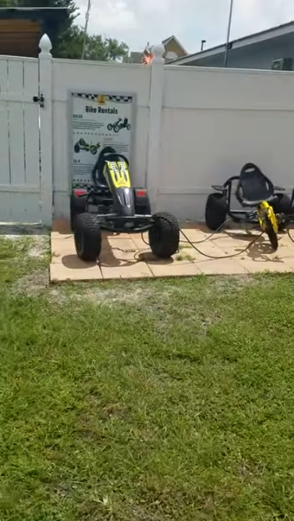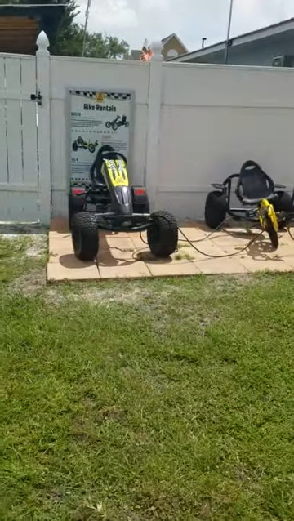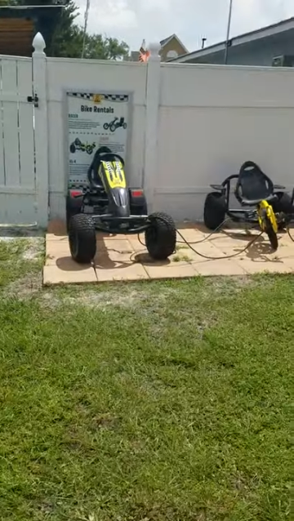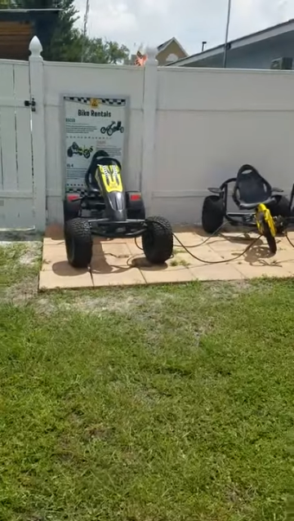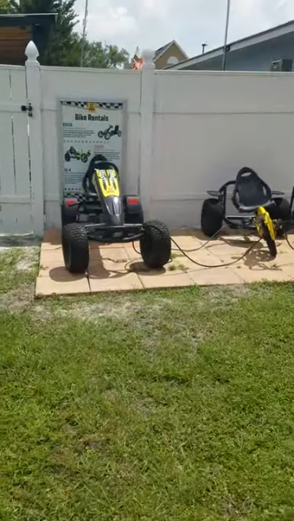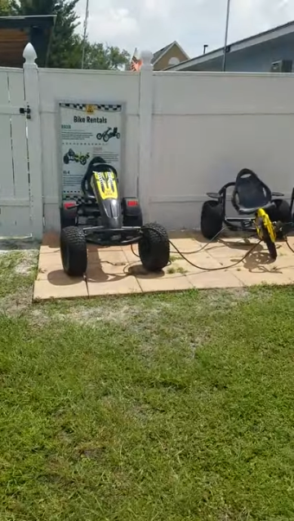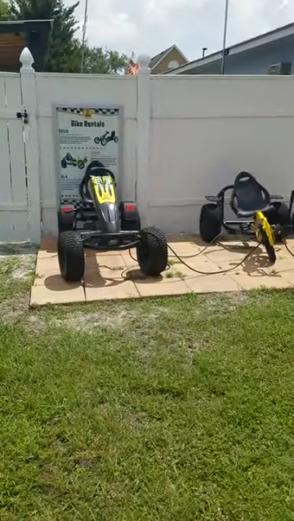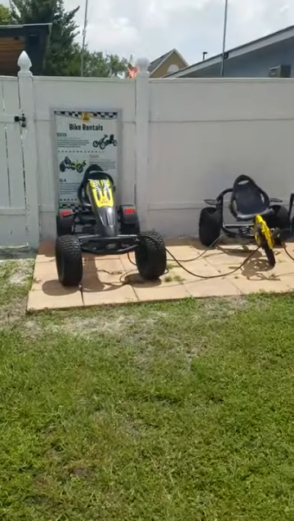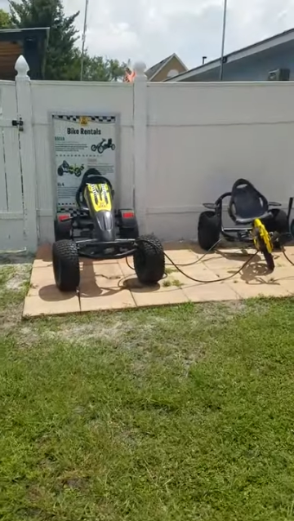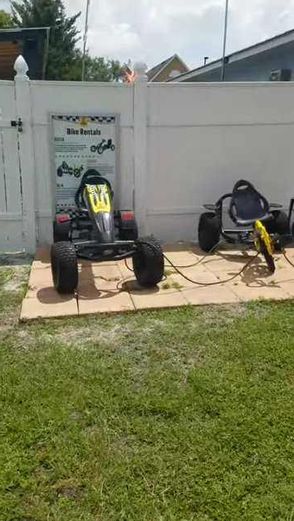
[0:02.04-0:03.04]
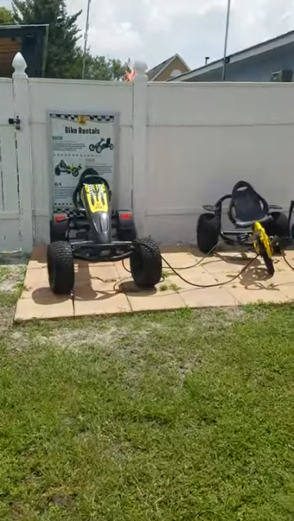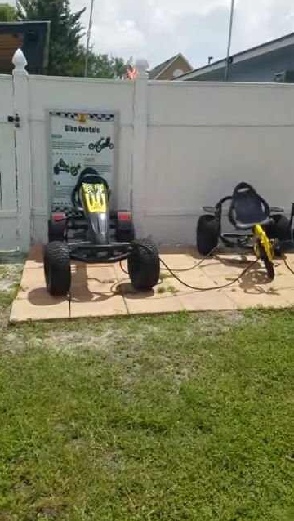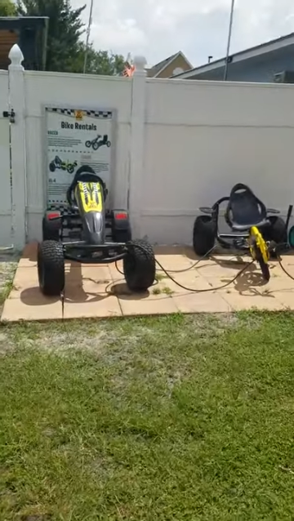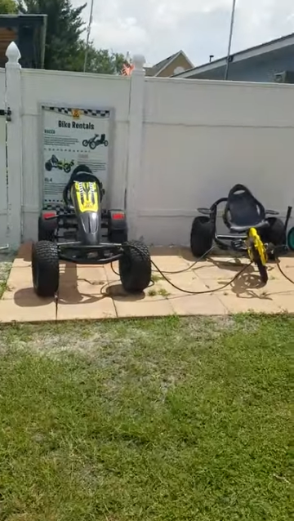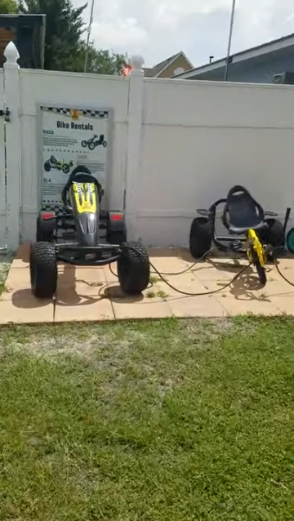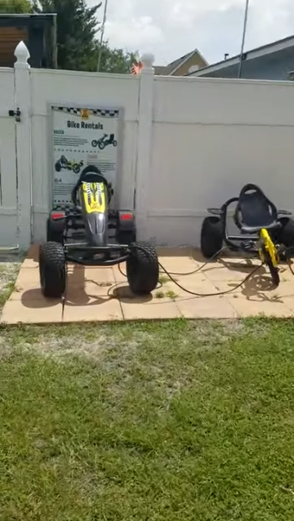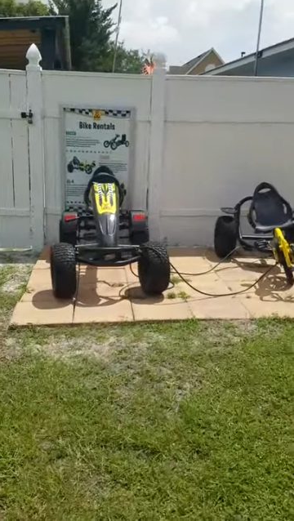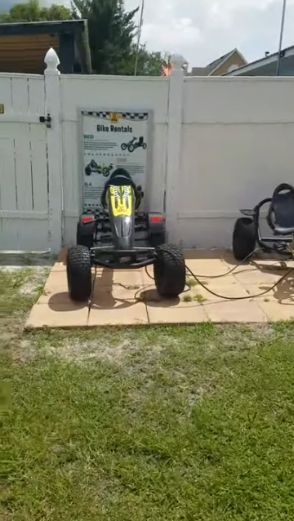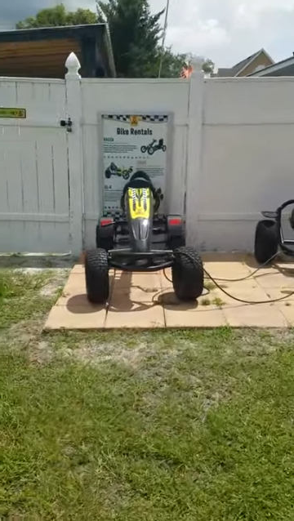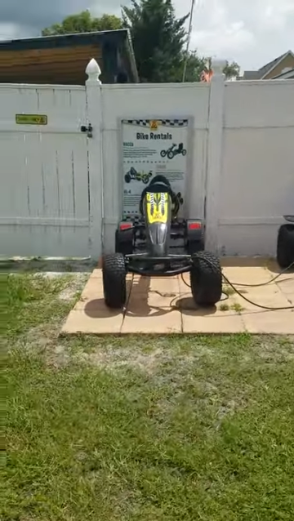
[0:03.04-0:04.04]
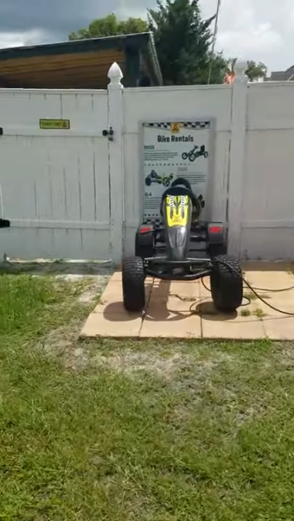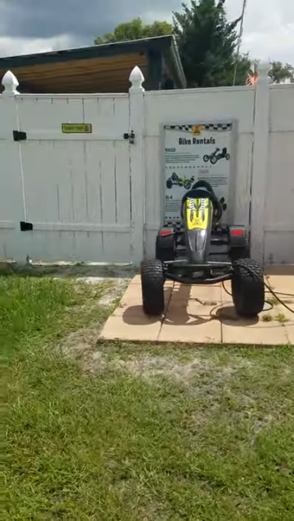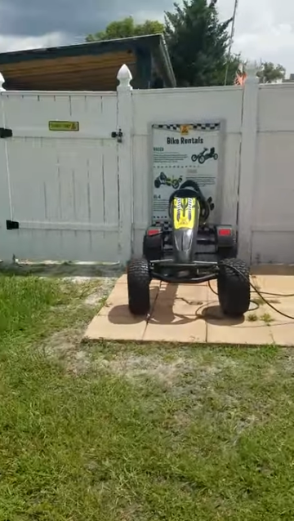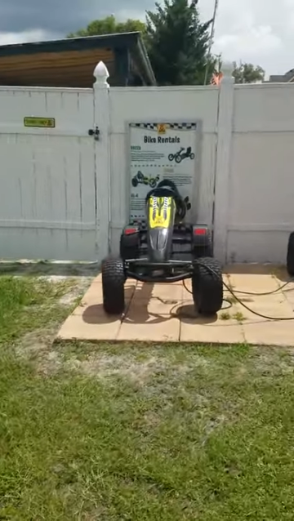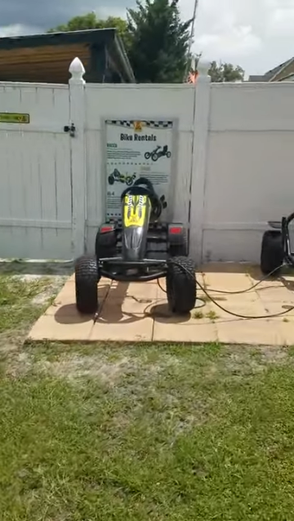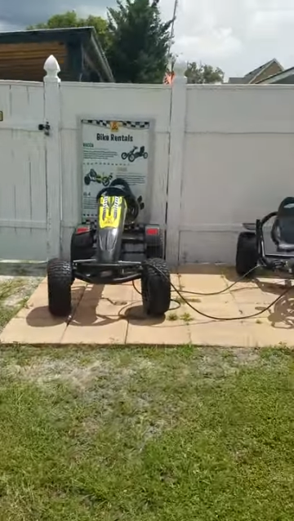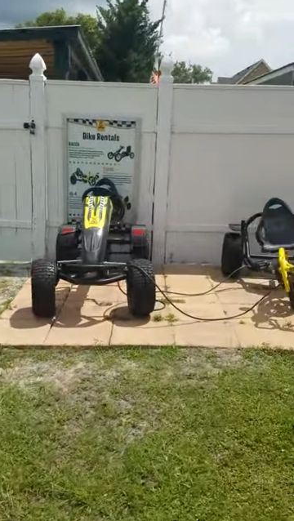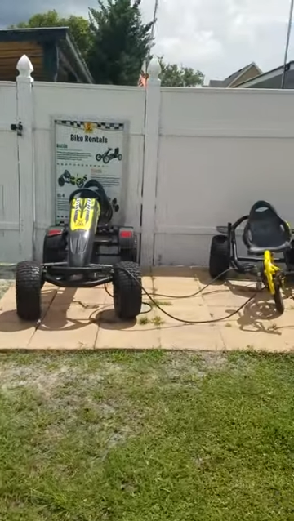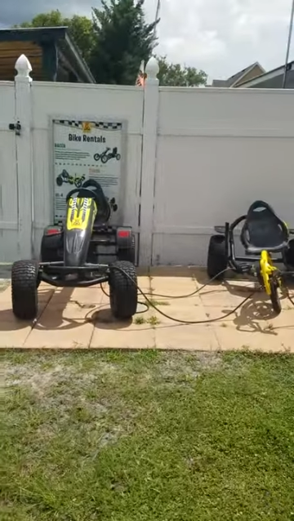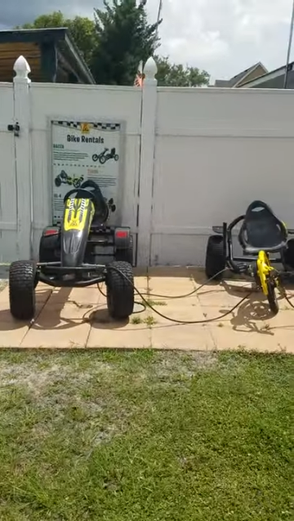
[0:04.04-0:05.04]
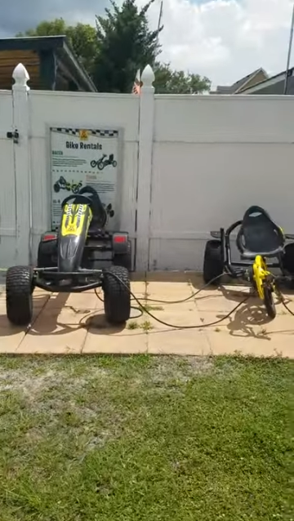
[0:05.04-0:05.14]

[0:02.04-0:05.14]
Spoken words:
[unreadable: no face in view]